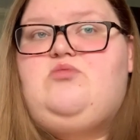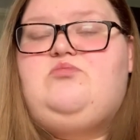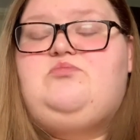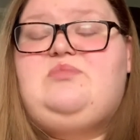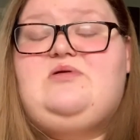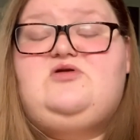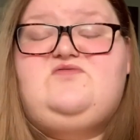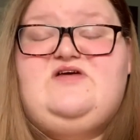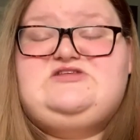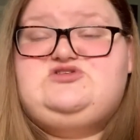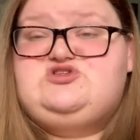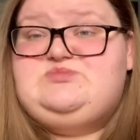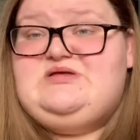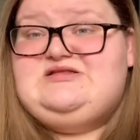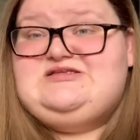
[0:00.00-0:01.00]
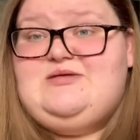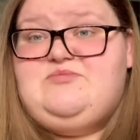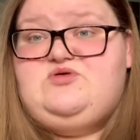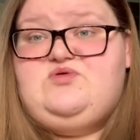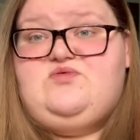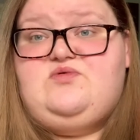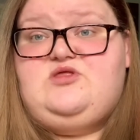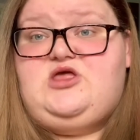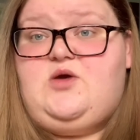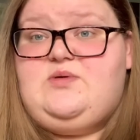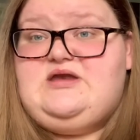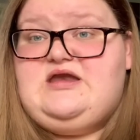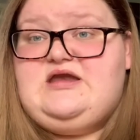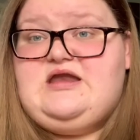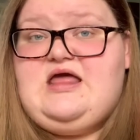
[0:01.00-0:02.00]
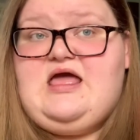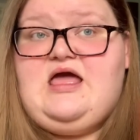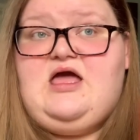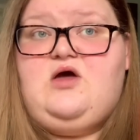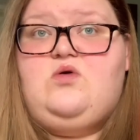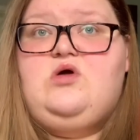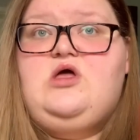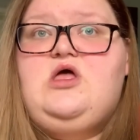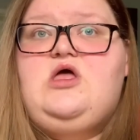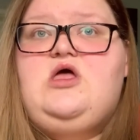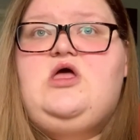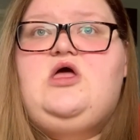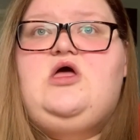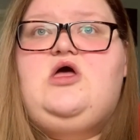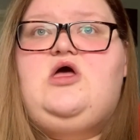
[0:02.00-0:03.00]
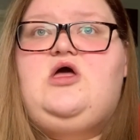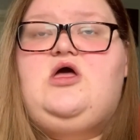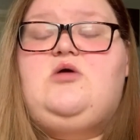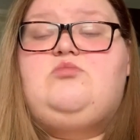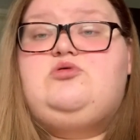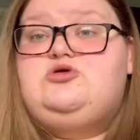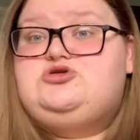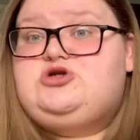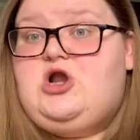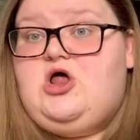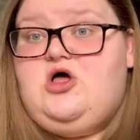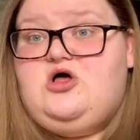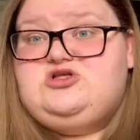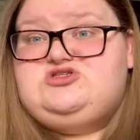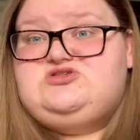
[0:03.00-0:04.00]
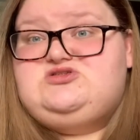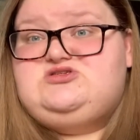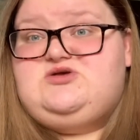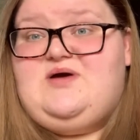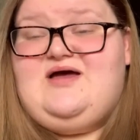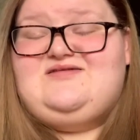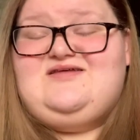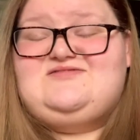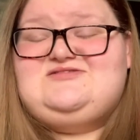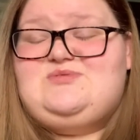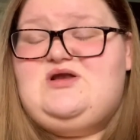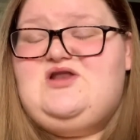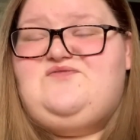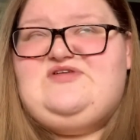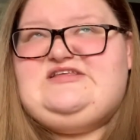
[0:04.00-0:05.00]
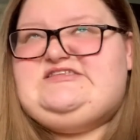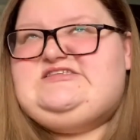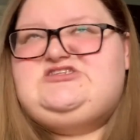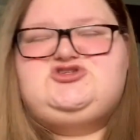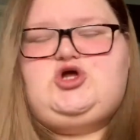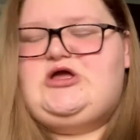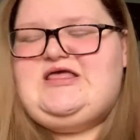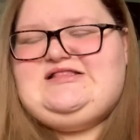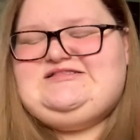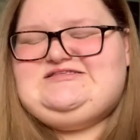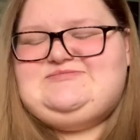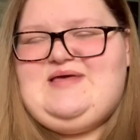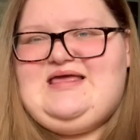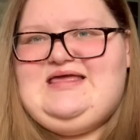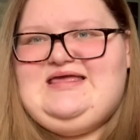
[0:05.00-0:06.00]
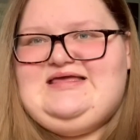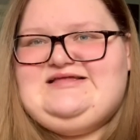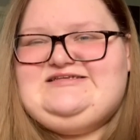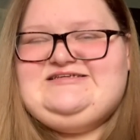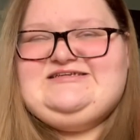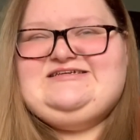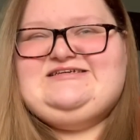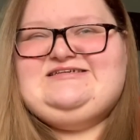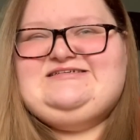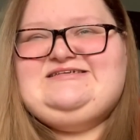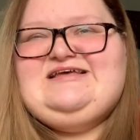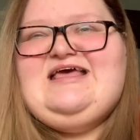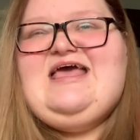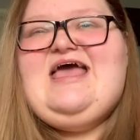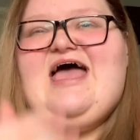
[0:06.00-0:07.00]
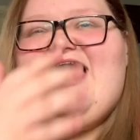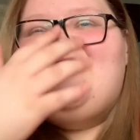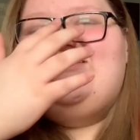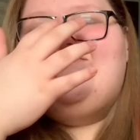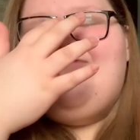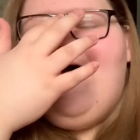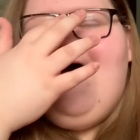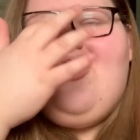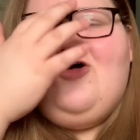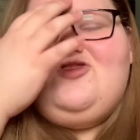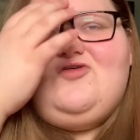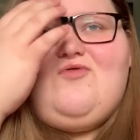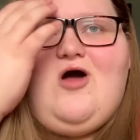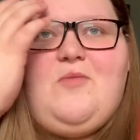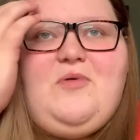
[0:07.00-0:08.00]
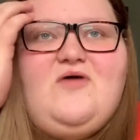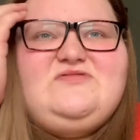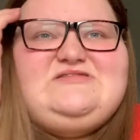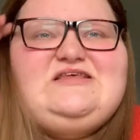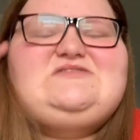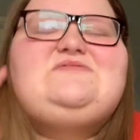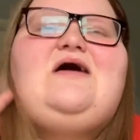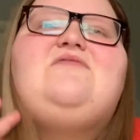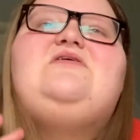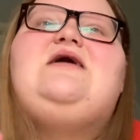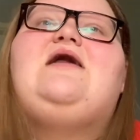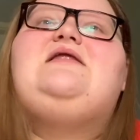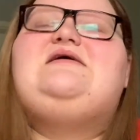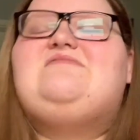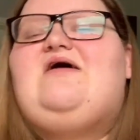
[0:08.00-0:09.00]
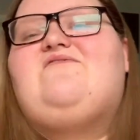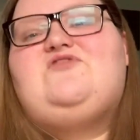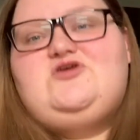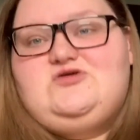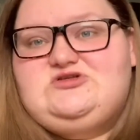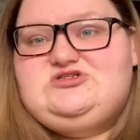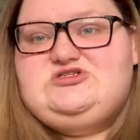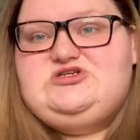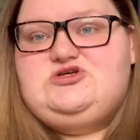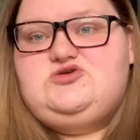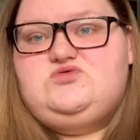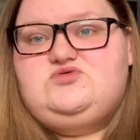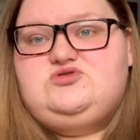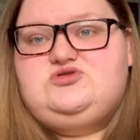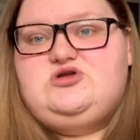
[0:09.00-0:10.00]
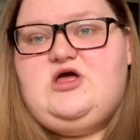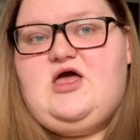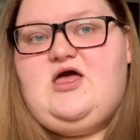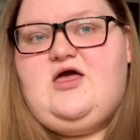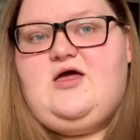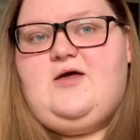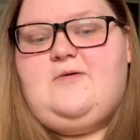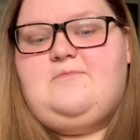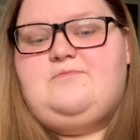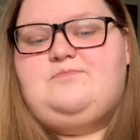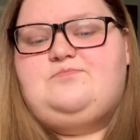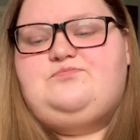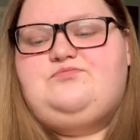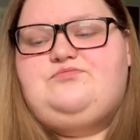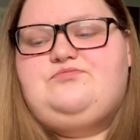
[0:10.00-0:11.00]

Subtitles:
blood vessels being tampered with when they're going in and out, blood clots, so I have to have some lovely stockings made. And there are, but obviously I think I'll leave that for you to